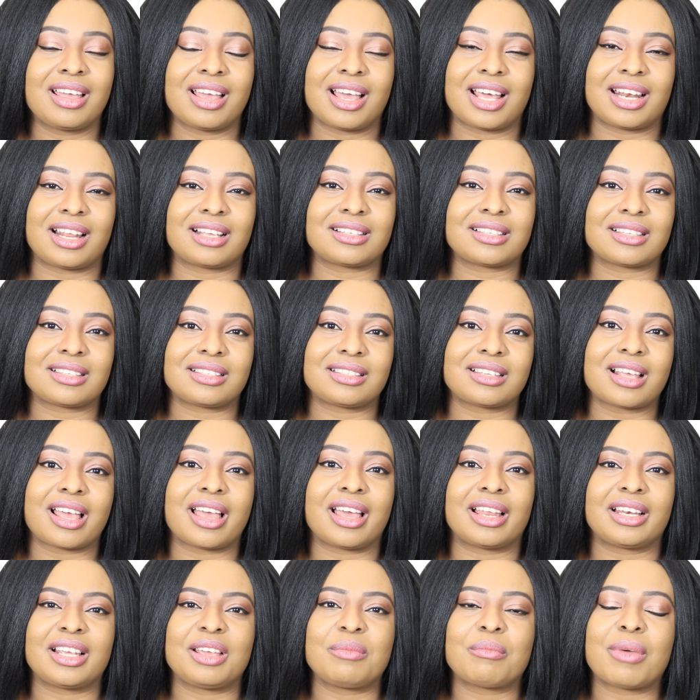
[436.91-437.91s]
And as I
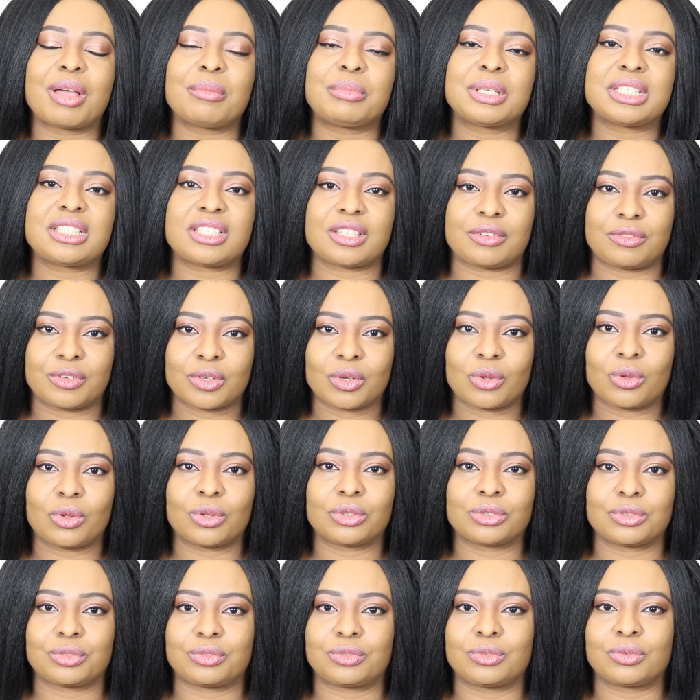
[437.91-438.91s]
said, it might be
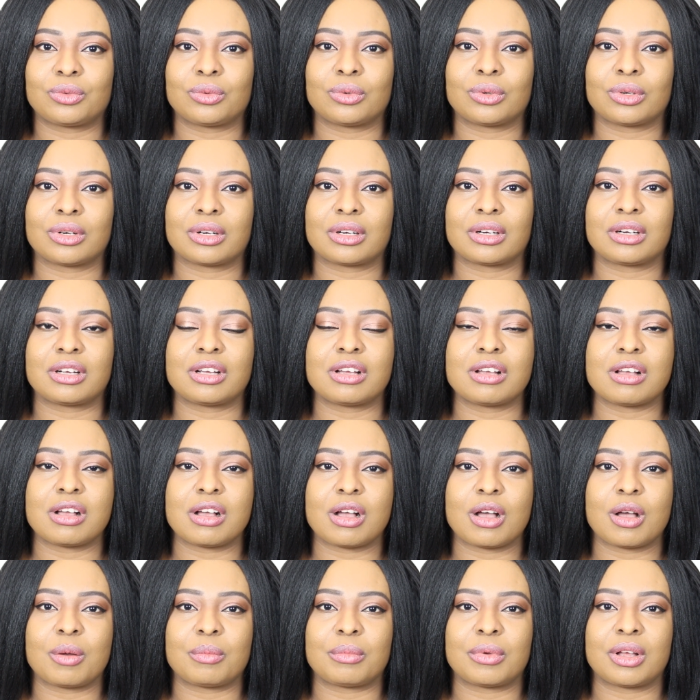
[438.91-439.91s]
difficult for
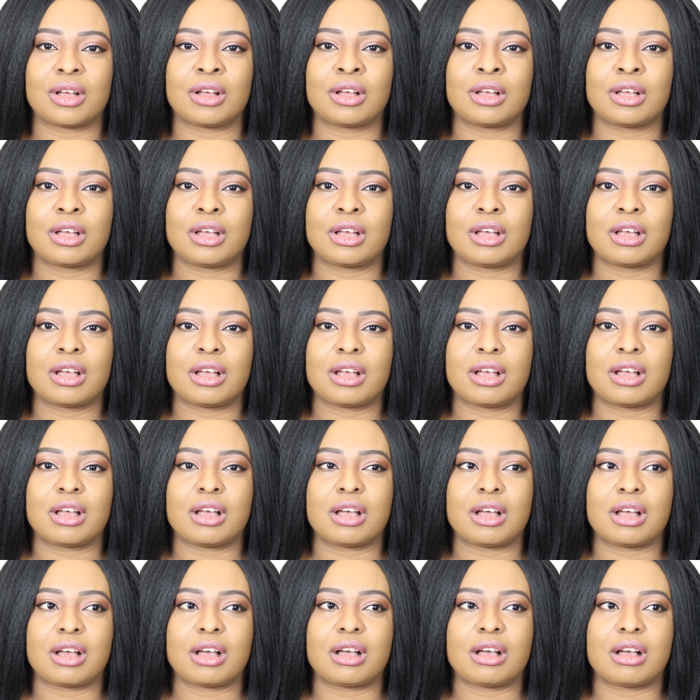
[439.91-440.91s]

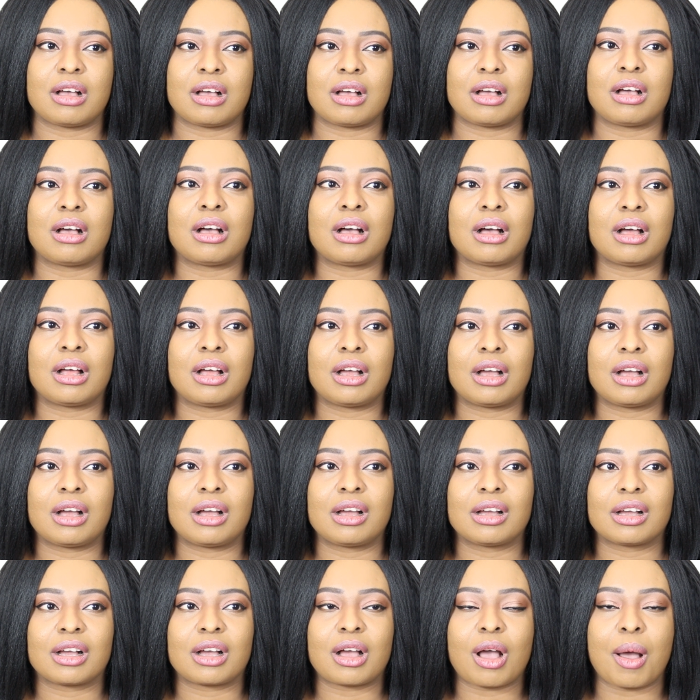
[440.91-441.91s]
a
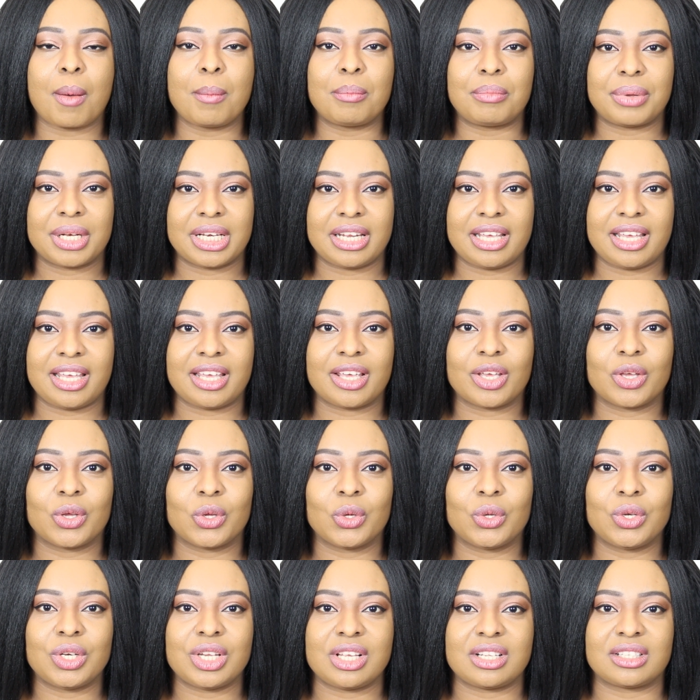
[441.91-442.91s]
company
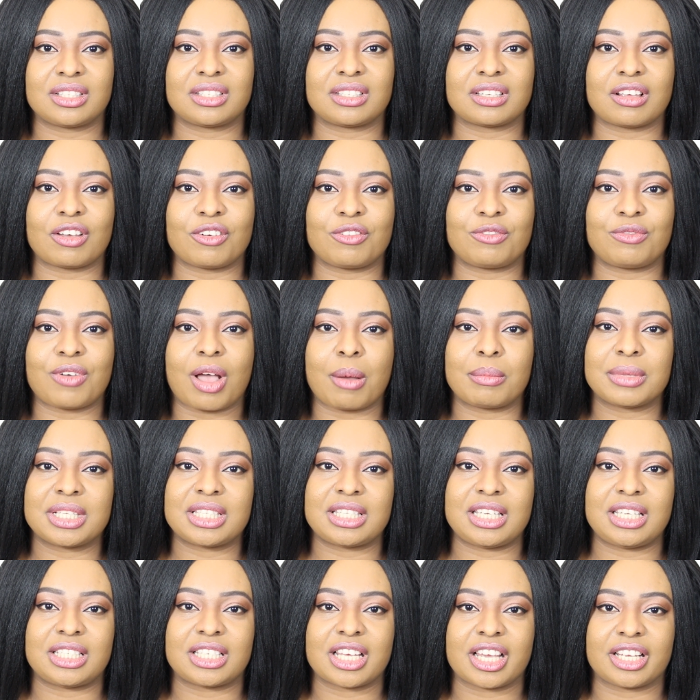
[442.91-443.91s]
who needs a
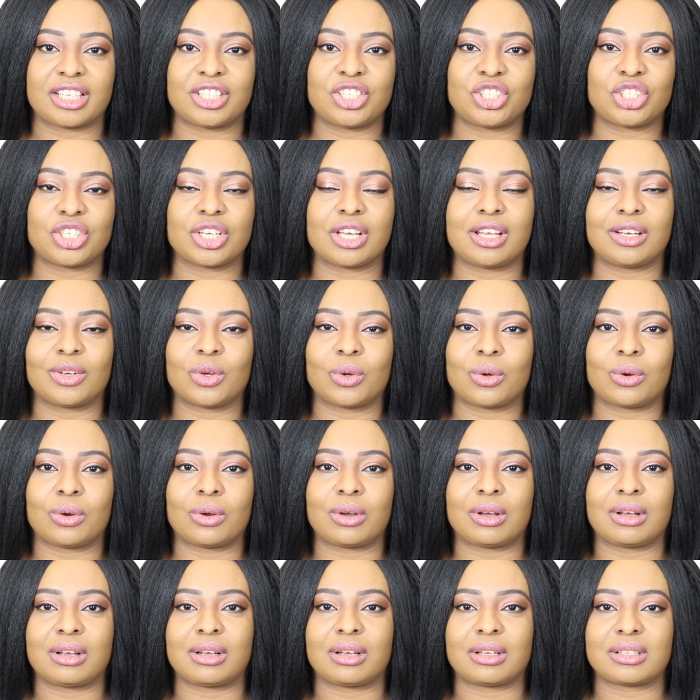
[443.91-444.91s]
pharmacy technician
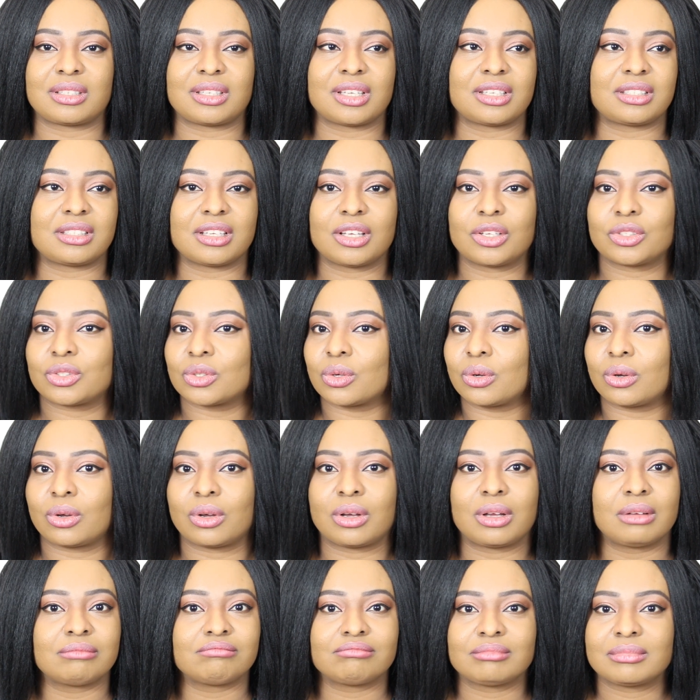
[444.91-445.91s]
or assistant
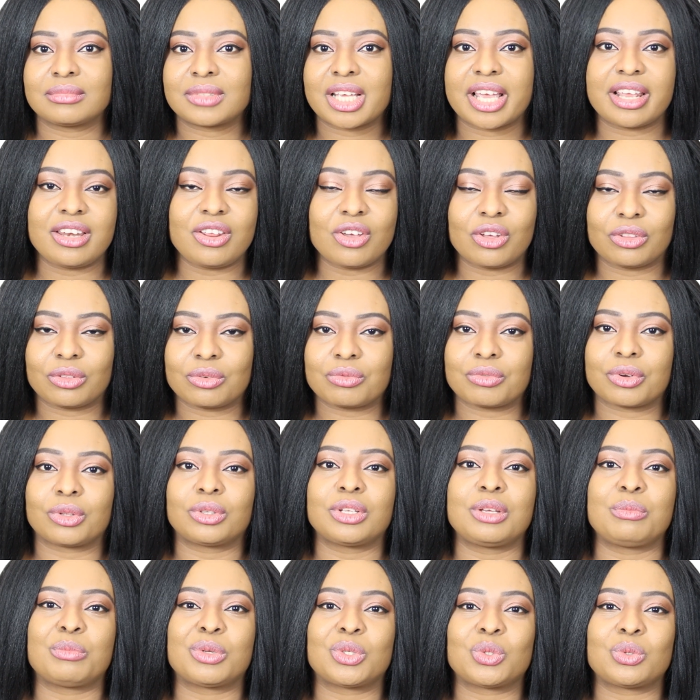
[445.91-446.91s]
or any other role
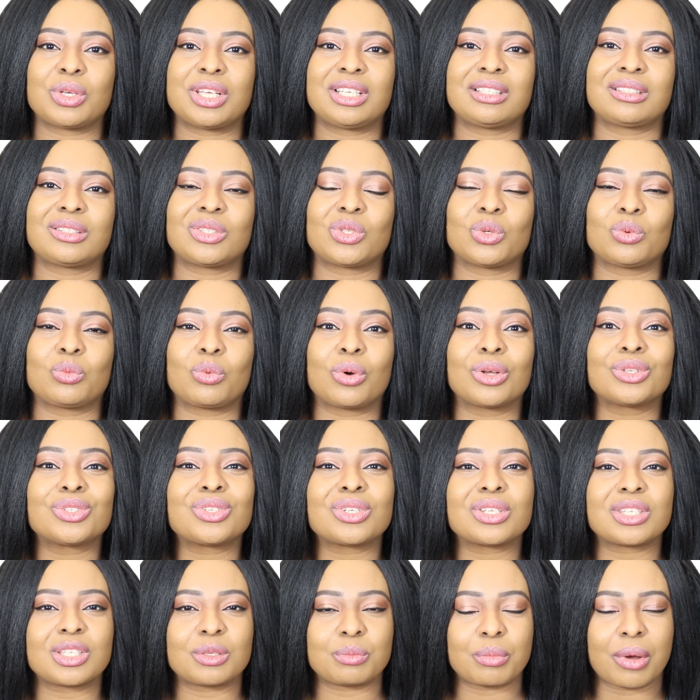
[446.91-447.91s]
in between to want
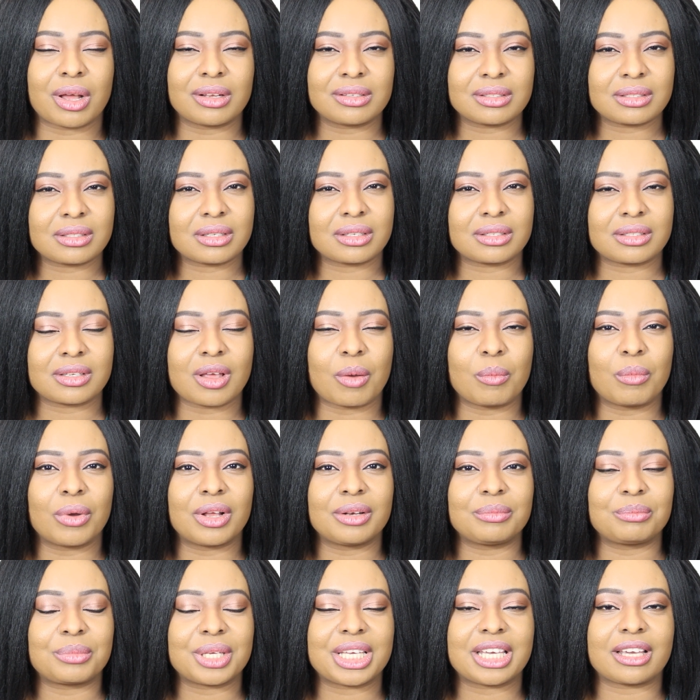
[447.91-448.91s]
to sponsor
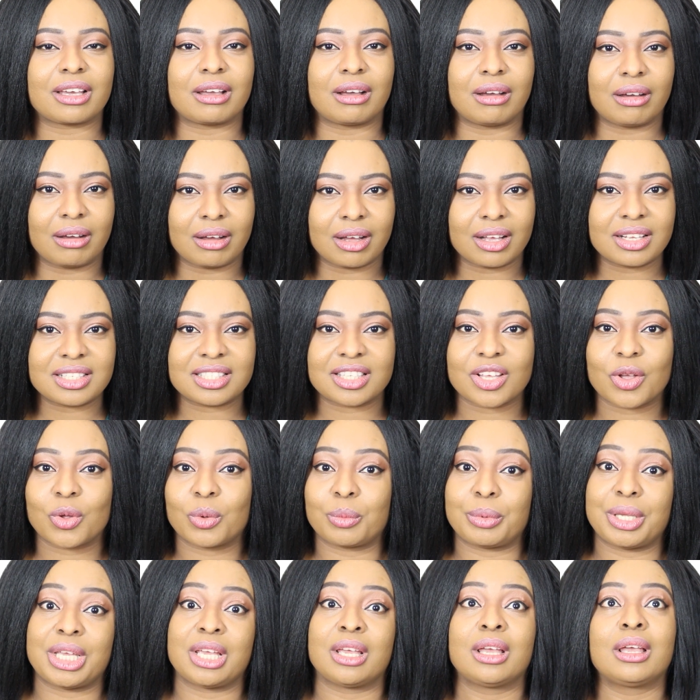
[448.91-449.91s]
someone, because there
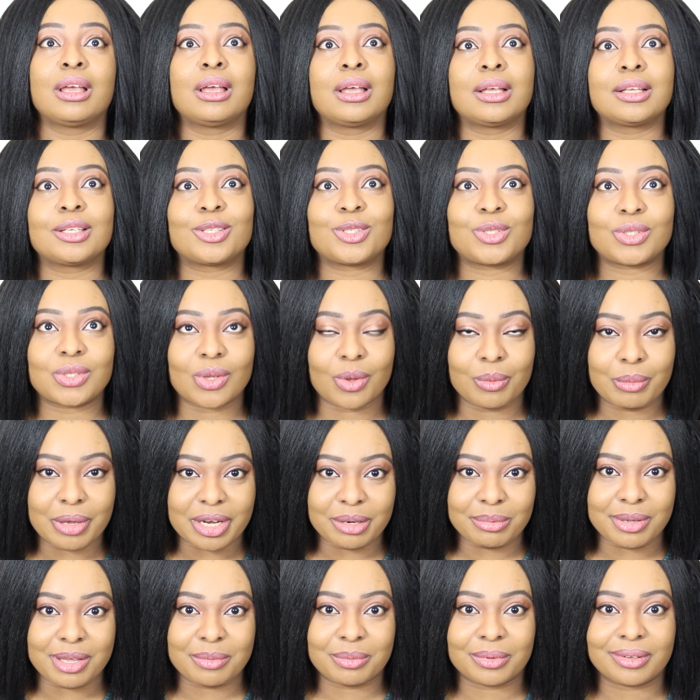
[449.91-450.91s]
will be so
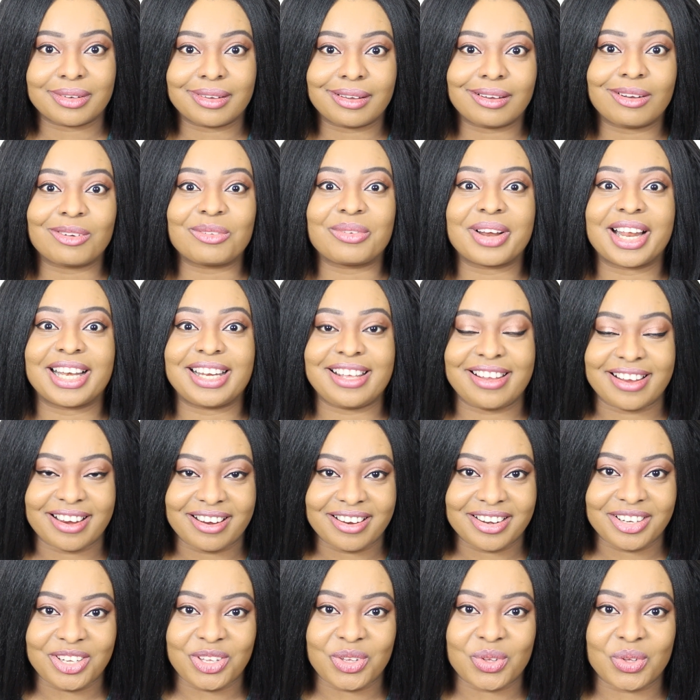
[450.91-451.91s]
many people already here
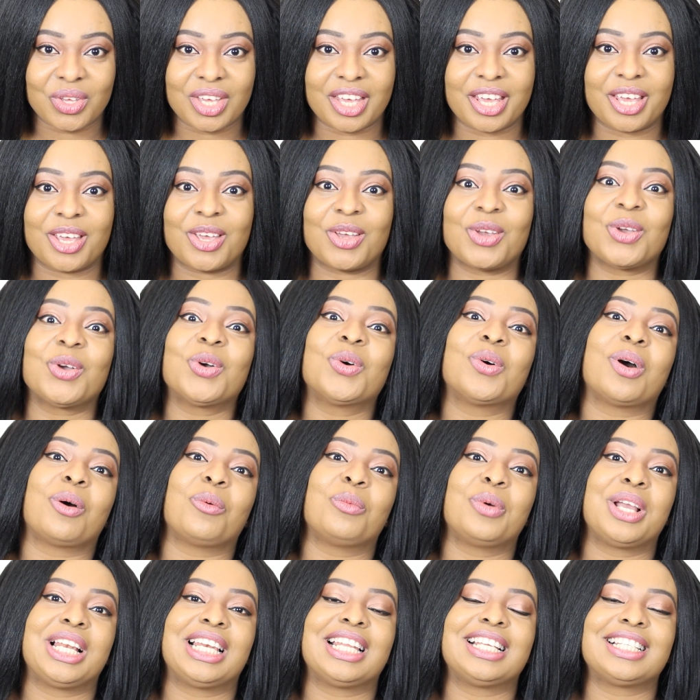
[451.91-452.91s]
in the UK who are
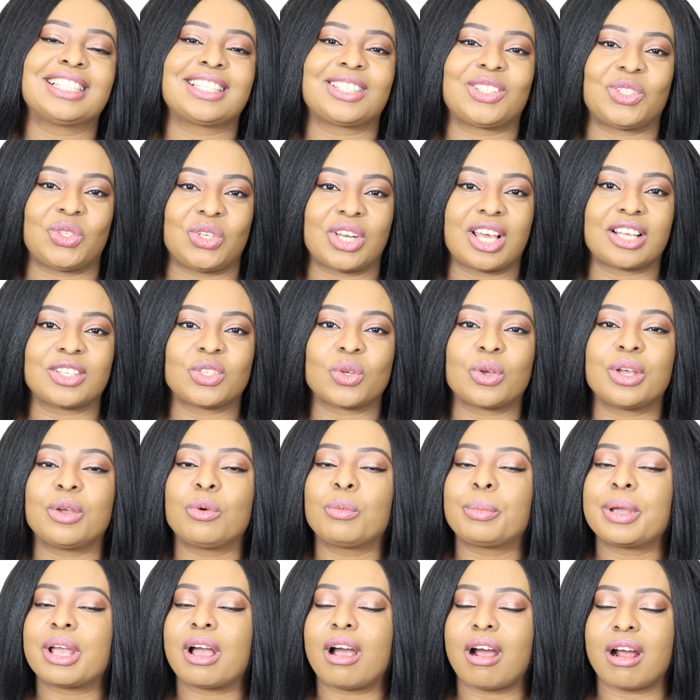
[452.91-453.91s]
willing to do that. So it
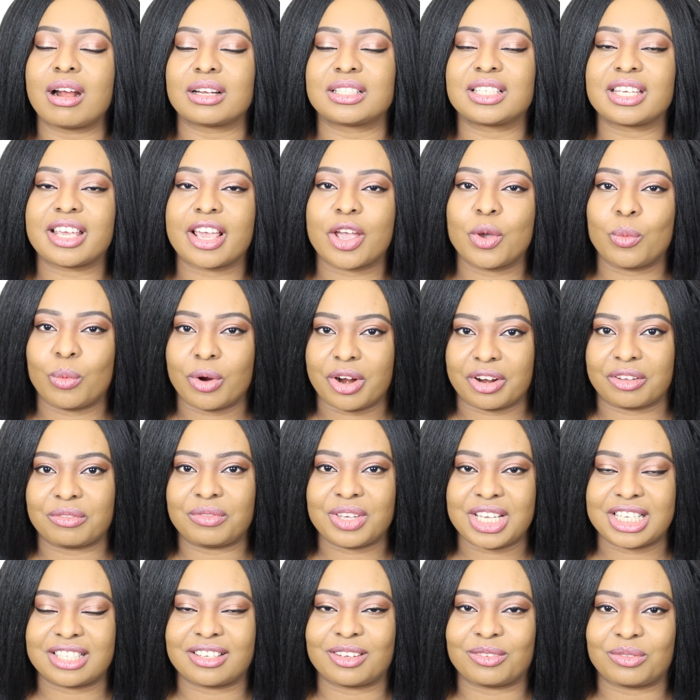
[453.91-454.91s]
will be hard to get a work
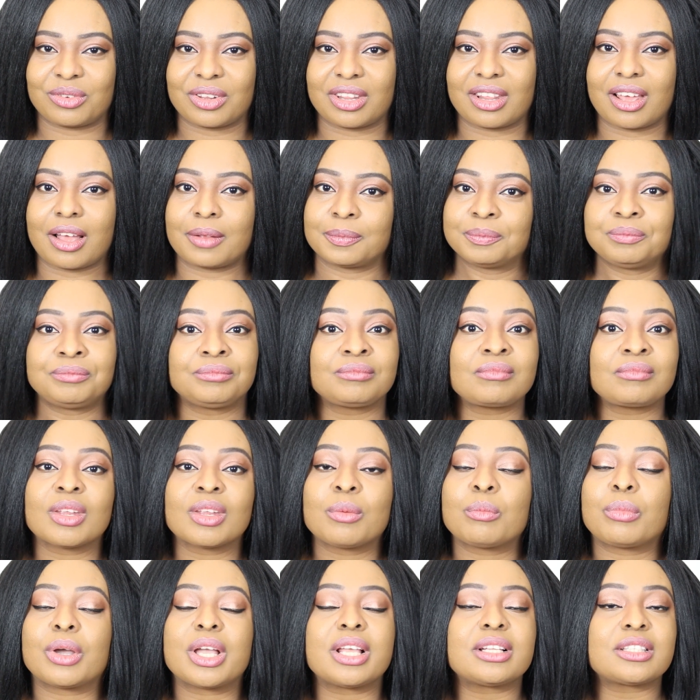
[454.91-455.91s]
visa for that,
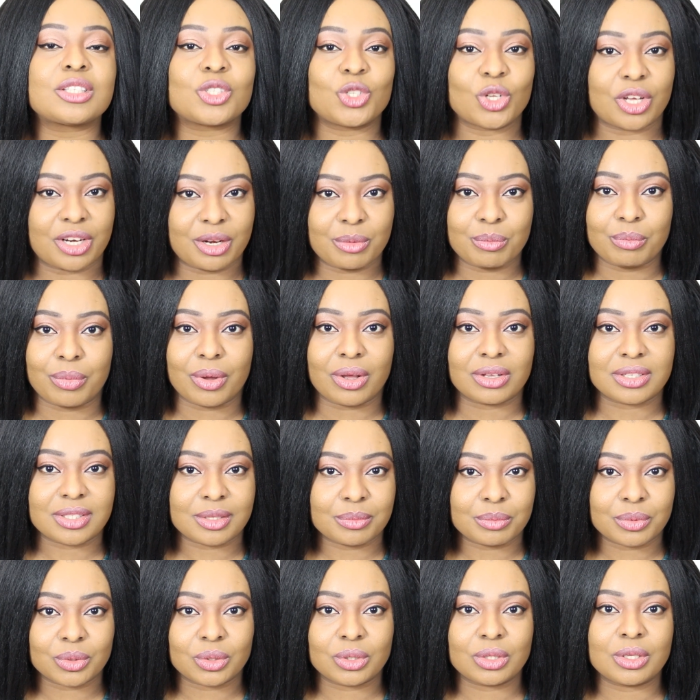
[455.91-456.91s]
but it's not
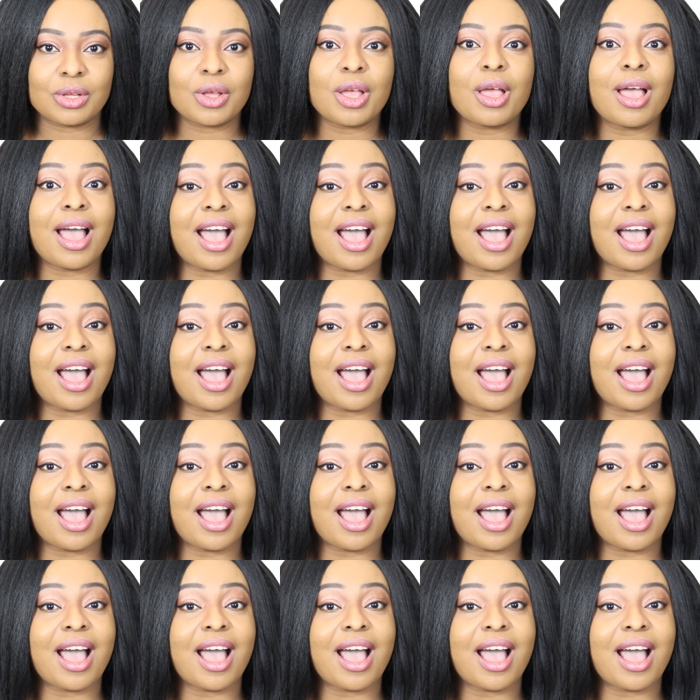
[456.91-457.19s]
impossible.